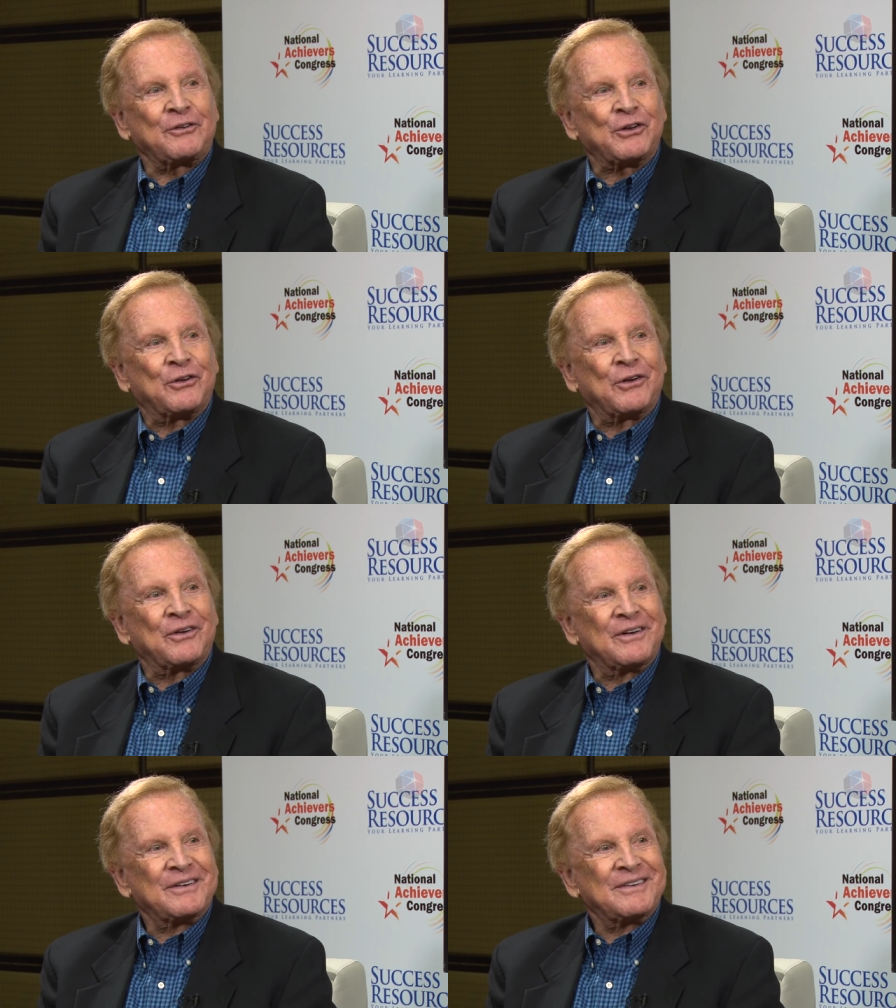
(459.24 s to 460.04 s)
So it's very,
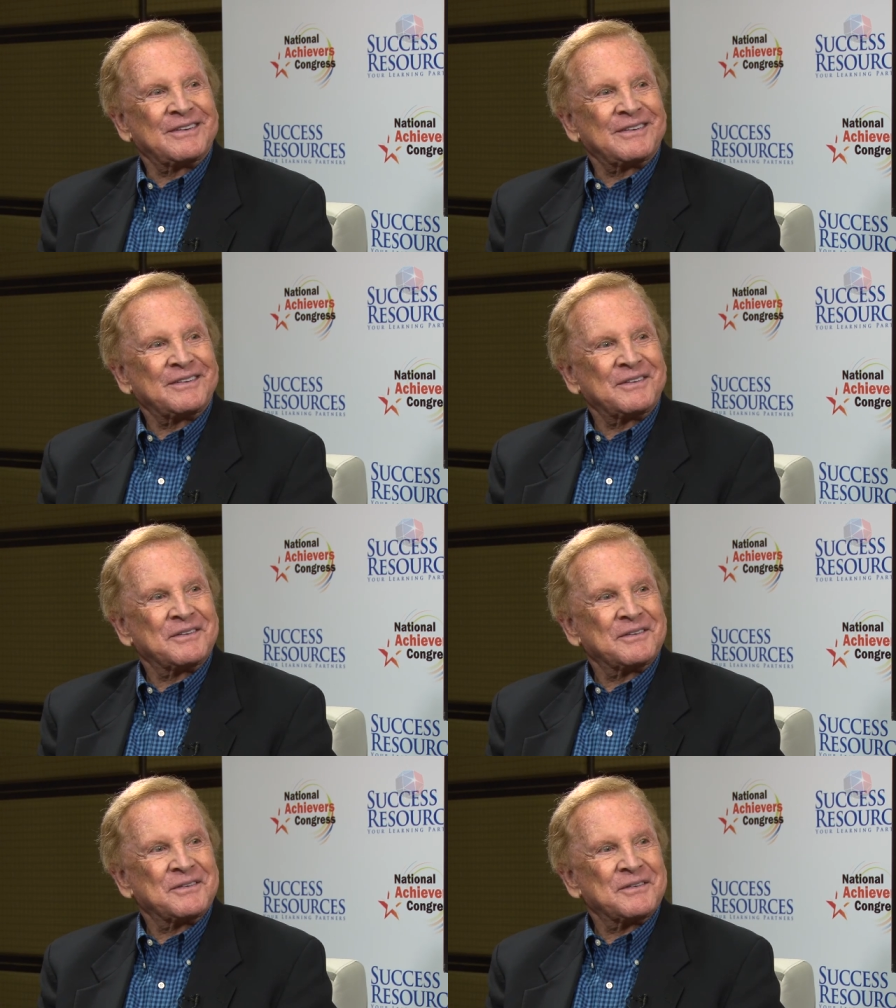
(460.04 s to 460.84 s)
very, in a
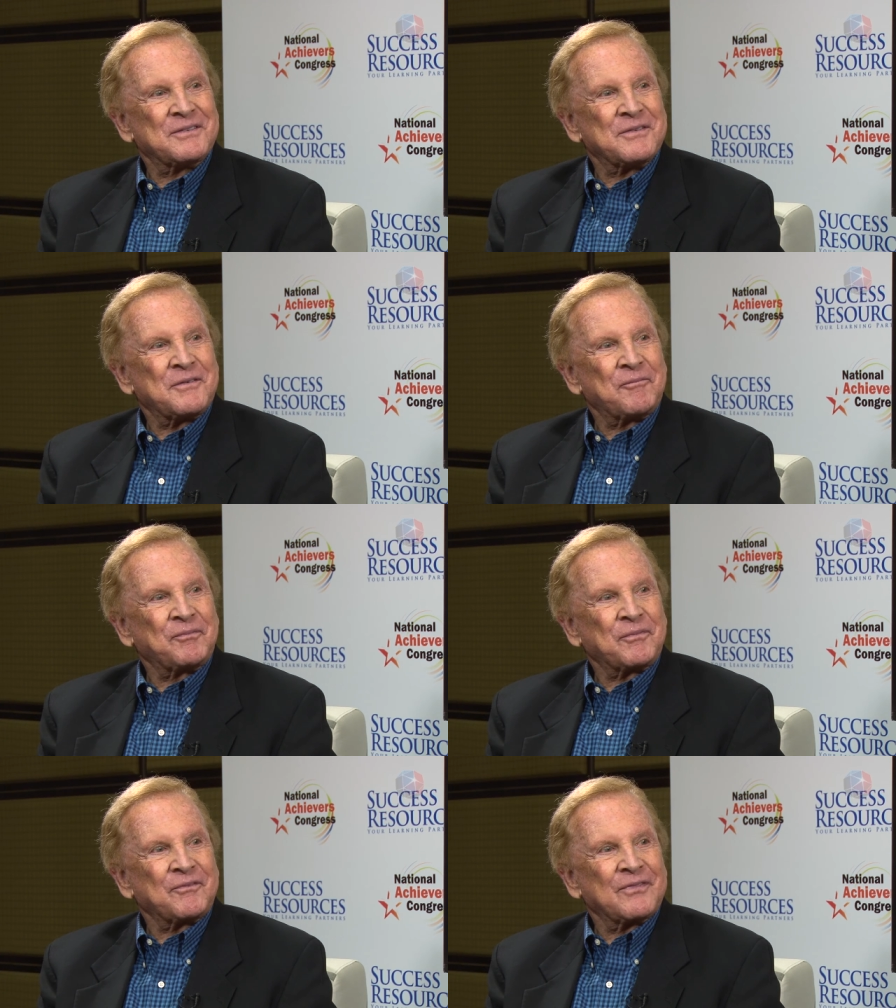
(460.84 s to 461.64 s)
very reflective
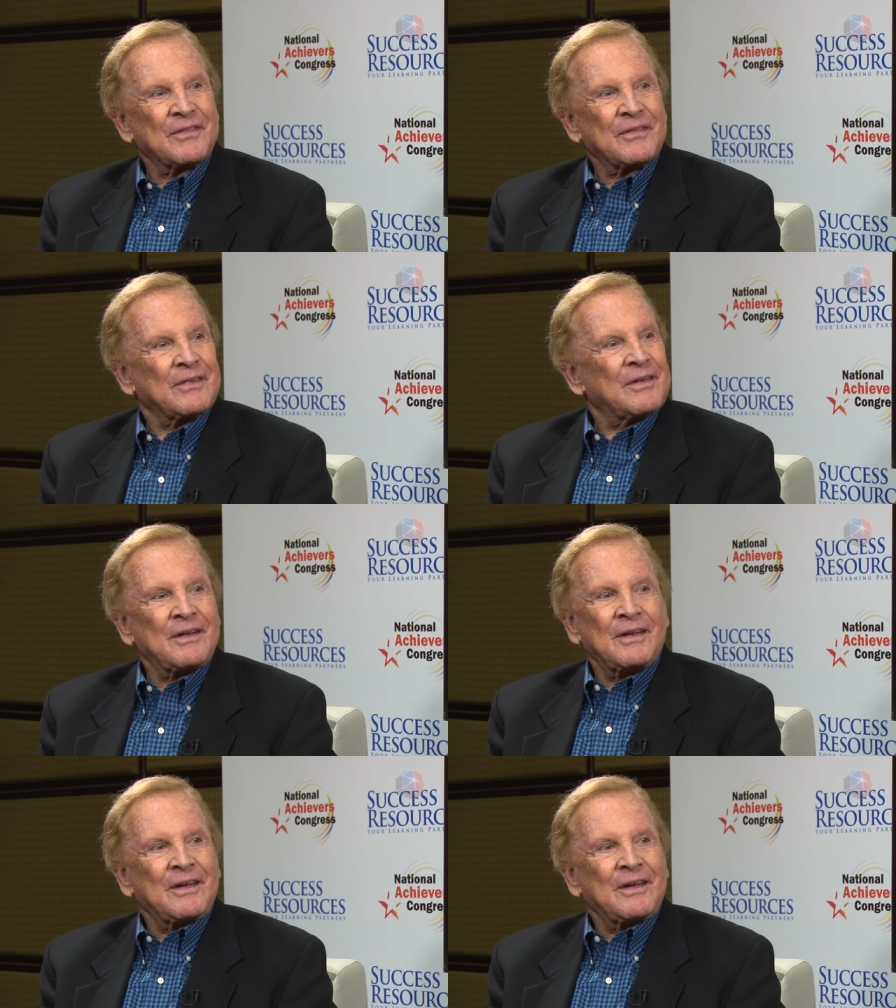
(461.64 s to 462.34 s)
tone, somewhat.